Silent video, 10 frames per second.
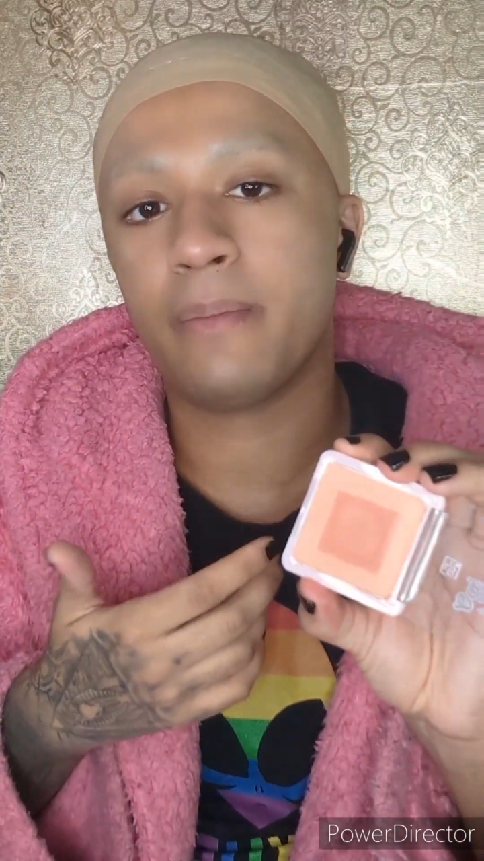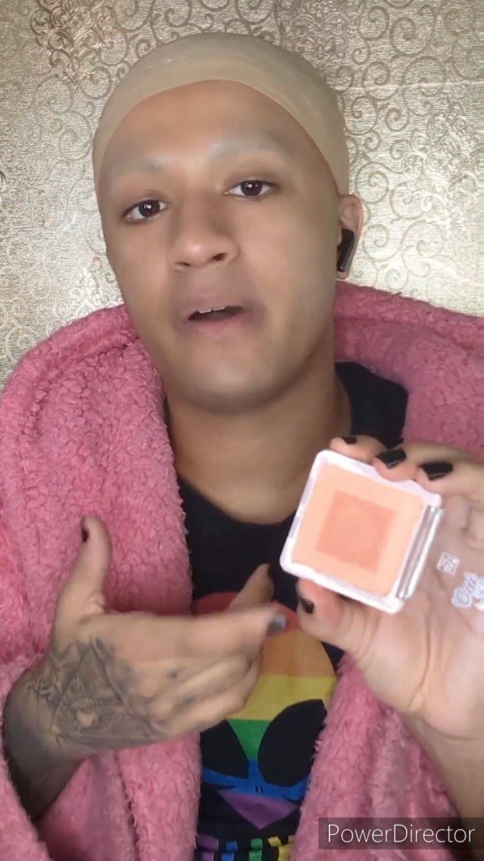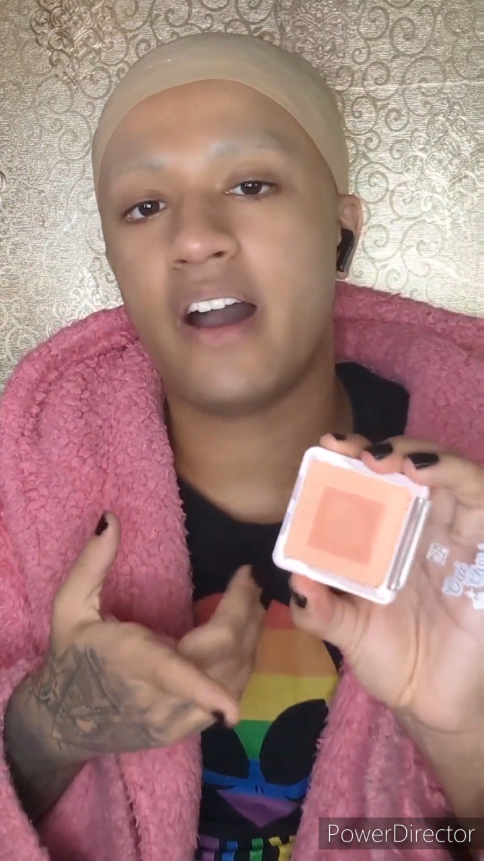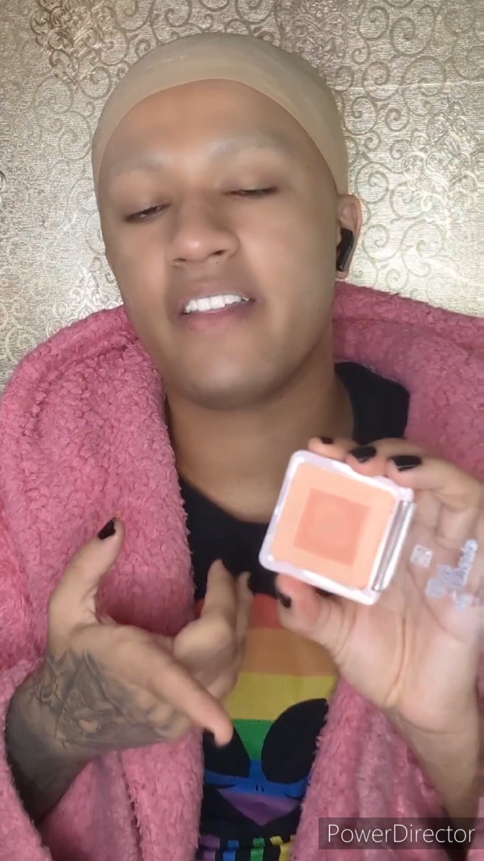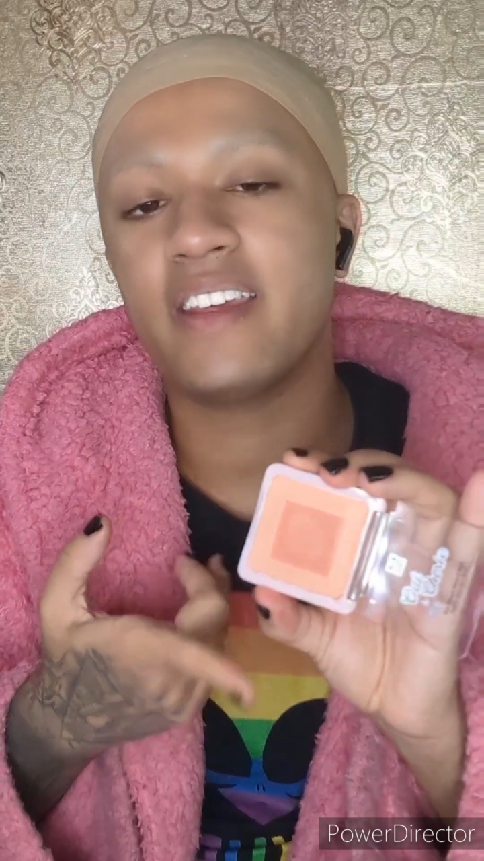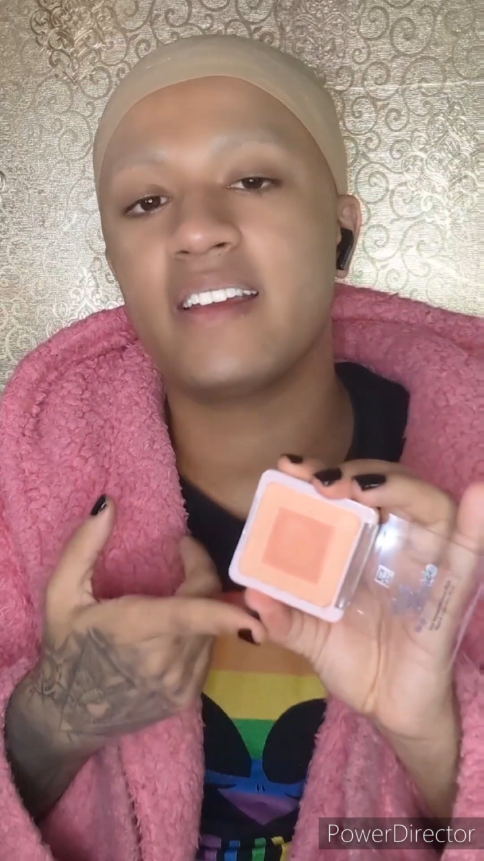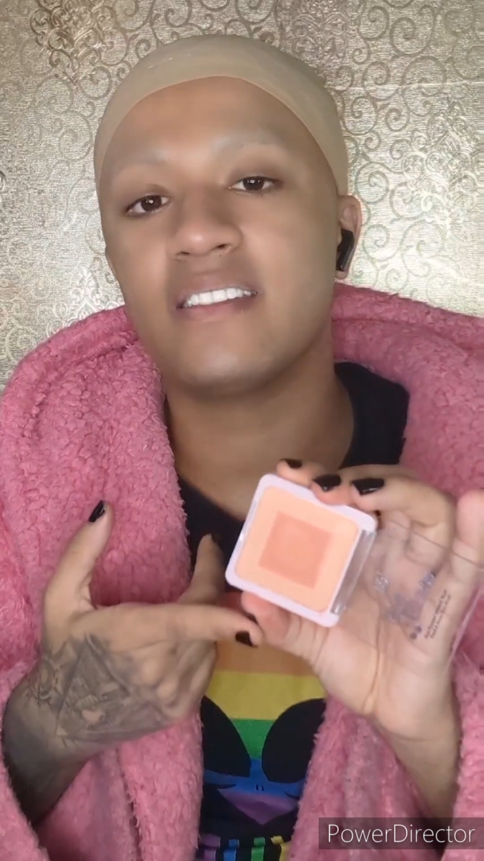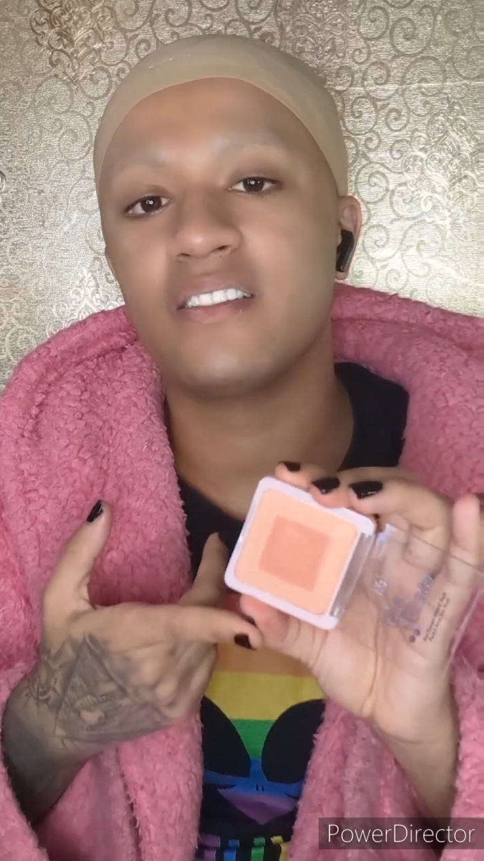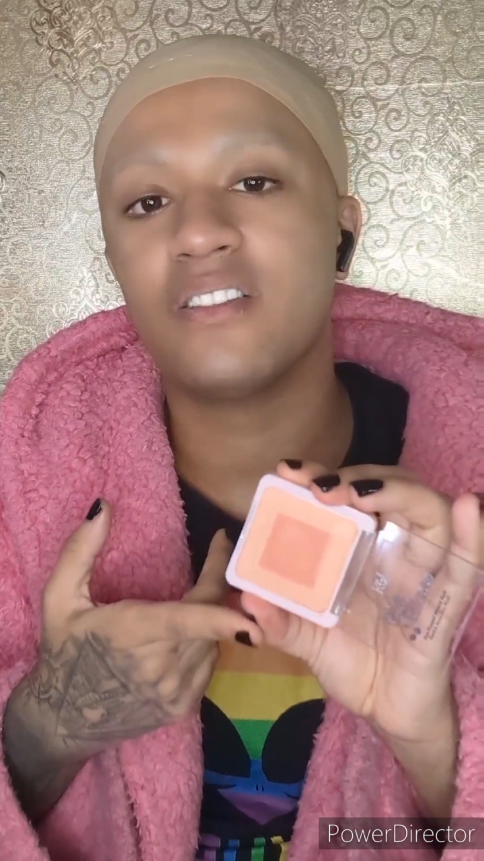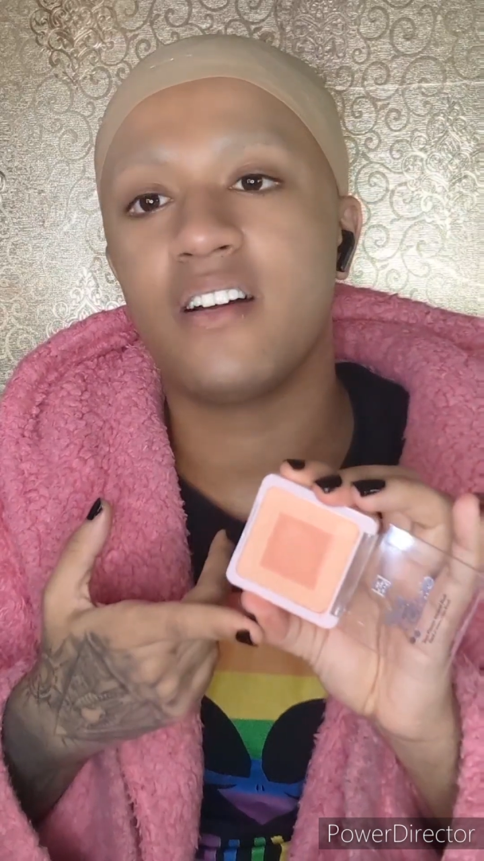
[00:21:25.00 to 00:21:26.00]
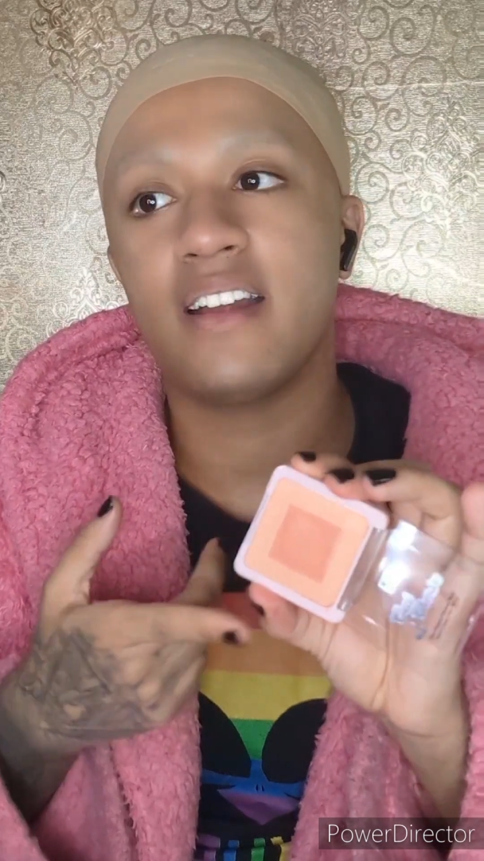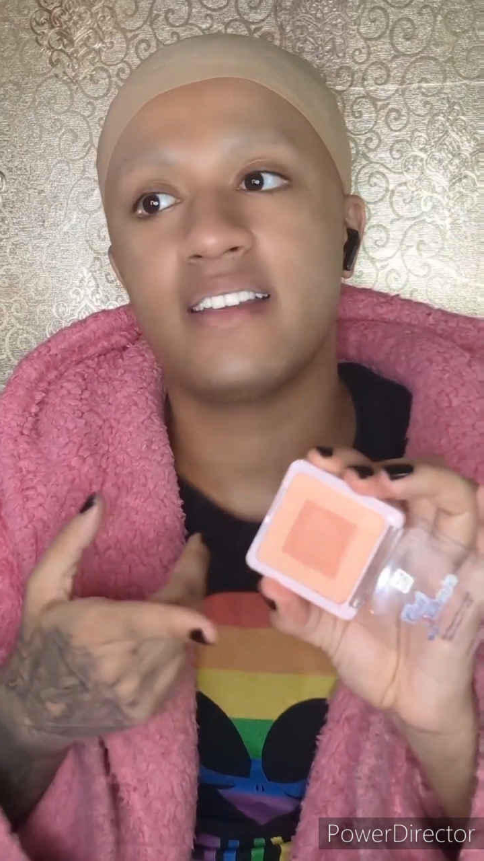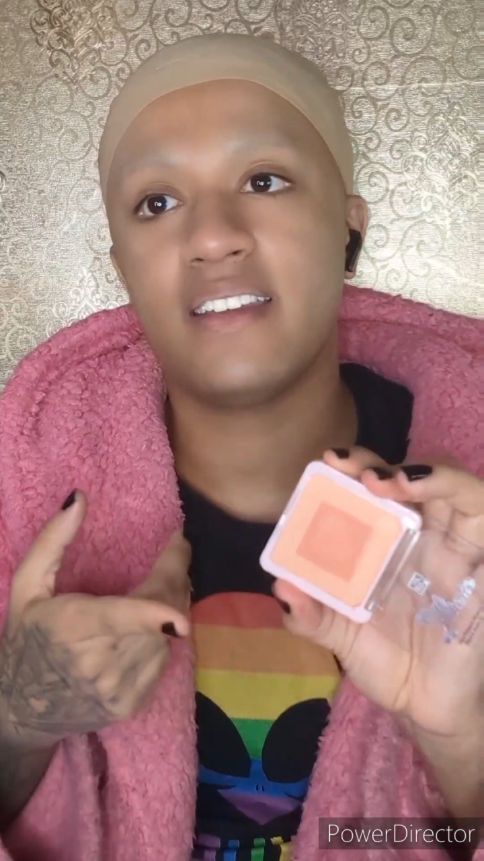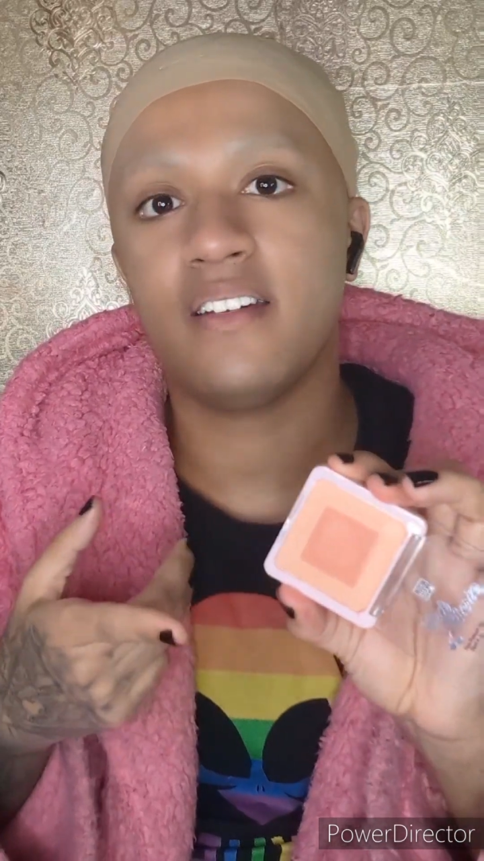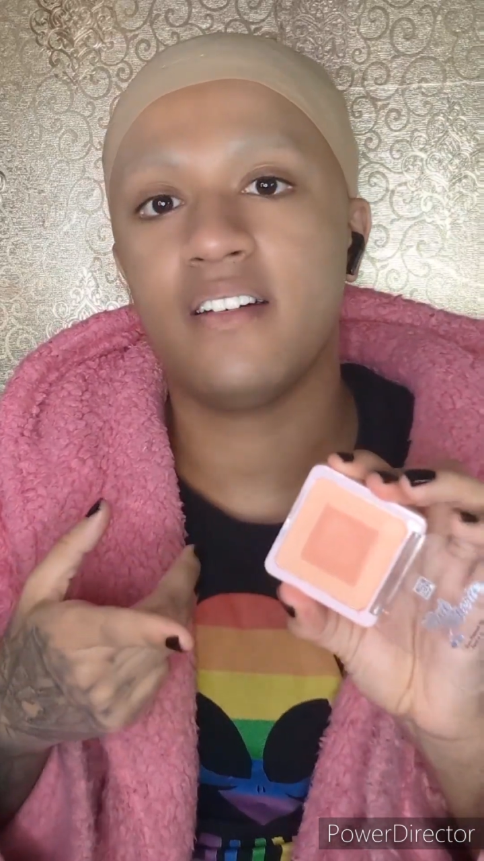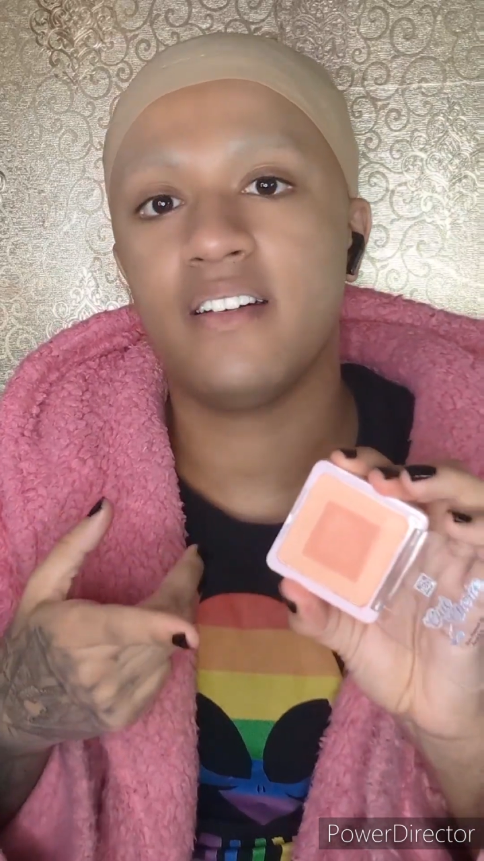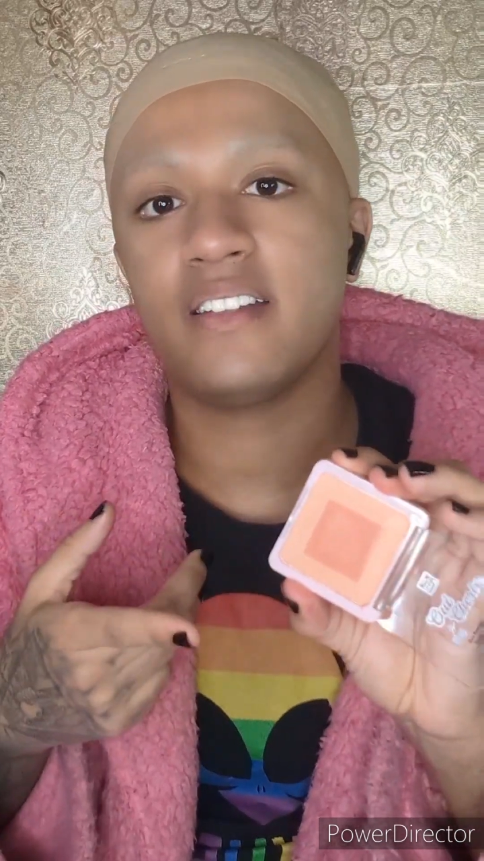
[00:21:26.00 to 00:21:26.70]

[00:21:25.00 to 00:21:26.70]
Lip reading: But I think it's a good idea